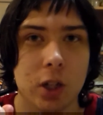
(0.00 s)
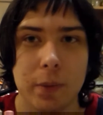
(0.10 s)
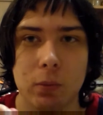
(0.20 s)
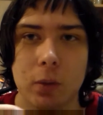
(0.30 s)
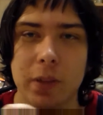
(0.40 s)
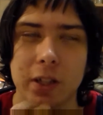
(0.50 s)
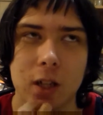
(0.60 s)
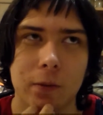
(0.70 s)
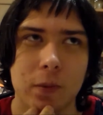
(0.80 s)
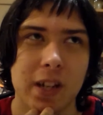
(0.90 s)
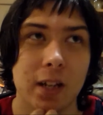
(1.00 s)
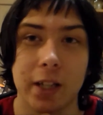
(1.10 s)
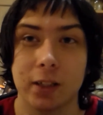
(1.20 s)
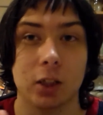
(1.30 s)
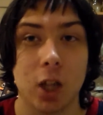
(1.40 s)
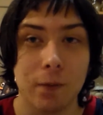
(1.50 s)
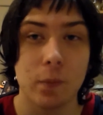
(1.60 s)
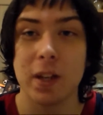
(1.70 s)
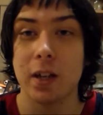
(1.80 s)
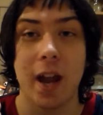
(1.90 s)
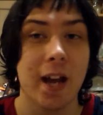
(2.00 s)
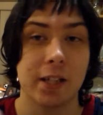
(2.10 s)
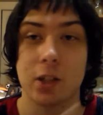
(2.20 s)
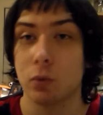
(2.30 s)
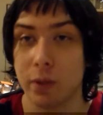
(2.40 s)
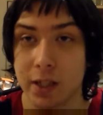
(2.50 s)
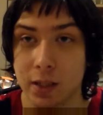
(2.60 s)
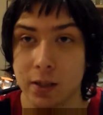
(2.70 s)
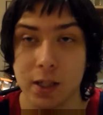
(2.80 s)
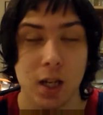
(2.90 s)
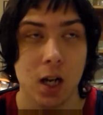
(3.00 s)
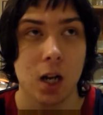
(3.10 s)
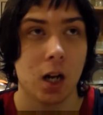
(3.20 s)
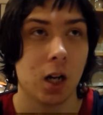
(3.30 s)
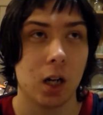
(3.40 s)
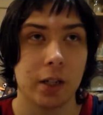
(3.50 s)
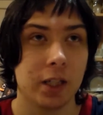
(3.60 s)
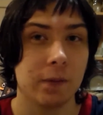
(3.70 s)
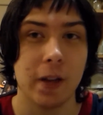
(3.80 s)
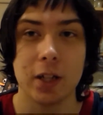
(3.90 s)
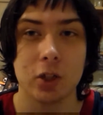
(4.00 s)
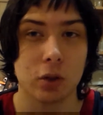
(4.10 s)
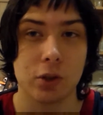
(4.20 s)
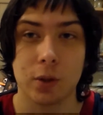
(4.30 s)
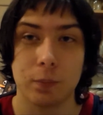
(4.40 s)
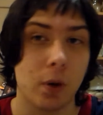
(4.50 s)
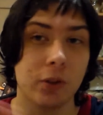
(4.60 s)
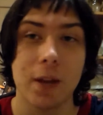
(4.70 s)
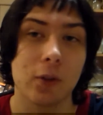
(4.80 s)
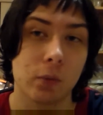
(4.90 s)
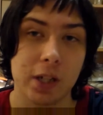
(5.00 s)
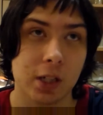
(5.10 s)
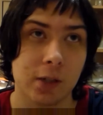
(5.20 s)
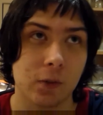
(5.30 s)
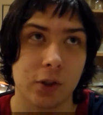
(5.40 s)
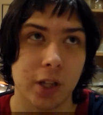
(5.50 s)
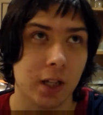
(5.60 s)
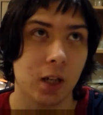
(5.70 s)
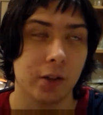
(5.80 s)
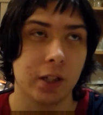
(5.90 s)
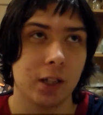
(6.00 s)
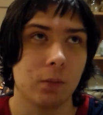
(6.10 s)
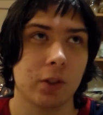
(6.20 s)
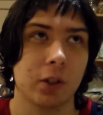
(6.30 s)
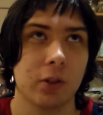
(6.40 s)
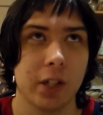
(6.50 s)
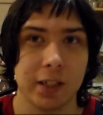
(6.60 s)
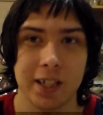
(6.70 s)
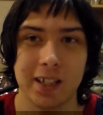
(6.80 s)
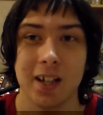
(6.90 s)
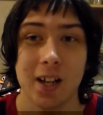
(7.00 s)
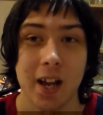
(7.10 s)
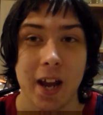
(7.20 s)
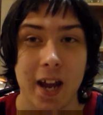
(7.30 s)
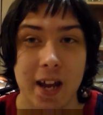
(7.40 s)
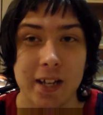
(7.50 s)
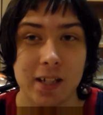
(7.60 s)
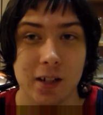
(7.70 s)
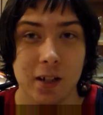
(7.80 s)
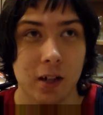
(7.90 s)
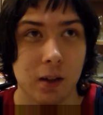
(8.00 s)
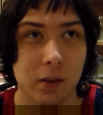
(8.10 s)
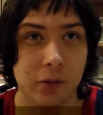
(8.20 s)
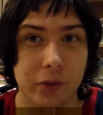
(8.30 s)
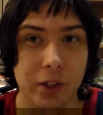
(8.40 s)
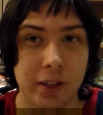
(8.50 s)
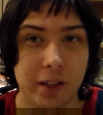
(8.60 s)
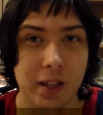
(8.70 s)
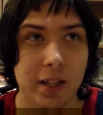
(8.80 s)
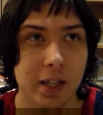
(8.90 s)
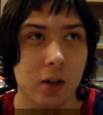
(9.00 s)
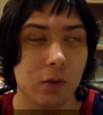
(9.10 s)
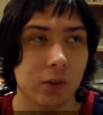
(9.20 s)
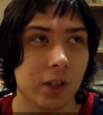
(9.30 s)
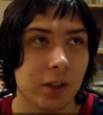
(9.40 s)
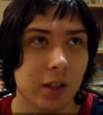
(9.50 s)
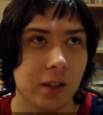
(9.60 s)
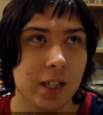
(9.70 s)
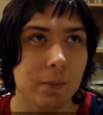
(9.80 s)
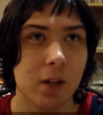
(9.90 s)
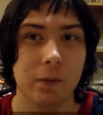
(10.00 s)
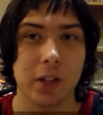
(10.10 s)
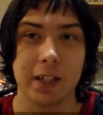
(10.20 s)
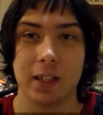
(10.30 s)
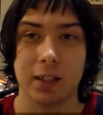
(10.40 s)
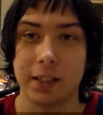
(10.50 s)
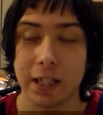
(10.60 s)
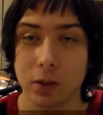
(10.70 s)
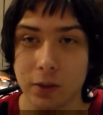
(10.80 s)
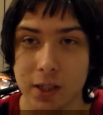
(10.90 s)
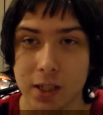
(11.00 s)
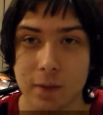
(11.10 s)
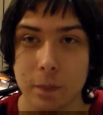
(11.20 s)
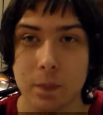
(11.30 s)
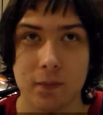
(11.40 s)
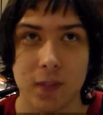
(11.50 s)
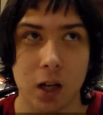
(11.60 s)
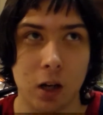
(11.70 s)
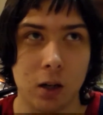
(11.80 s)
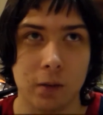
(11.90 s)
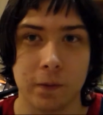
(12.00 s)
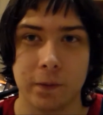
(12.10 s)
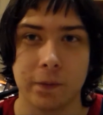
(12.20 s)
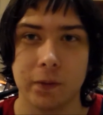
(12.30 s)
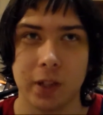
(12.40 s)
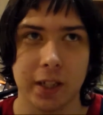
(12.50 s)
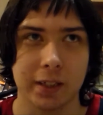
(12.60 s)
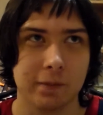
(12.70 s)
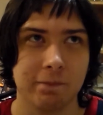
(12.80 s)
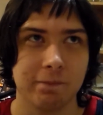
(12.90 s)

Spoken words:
were going to be run by the government. Like, the government has their reasons. The Avengers both have their reasons for thinking what they're thinking, and the theme of like guilt, of like